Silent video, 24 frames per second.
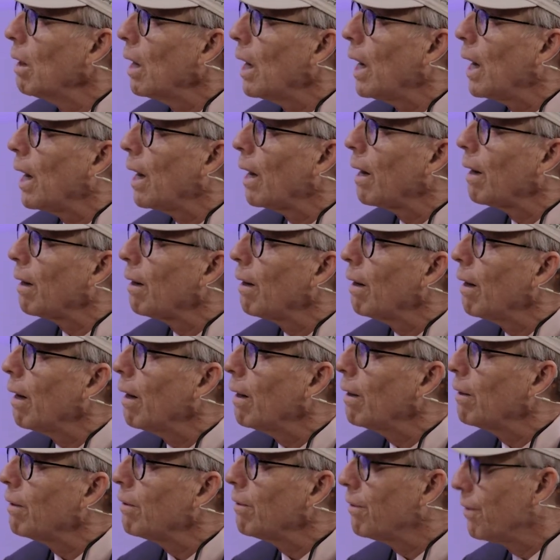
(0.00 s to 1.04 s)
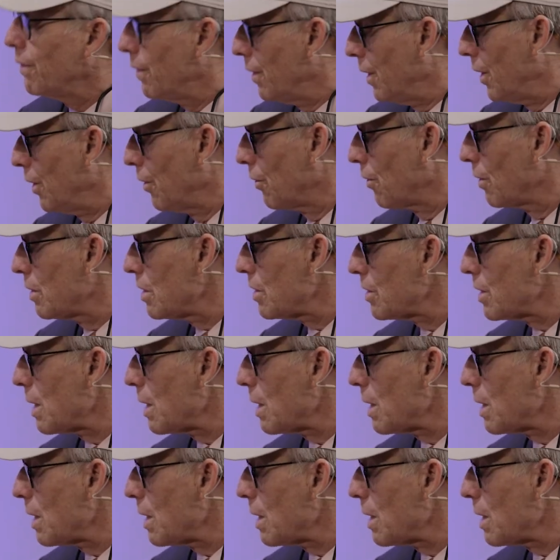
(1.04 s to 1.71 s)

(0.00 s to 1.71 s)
And here are the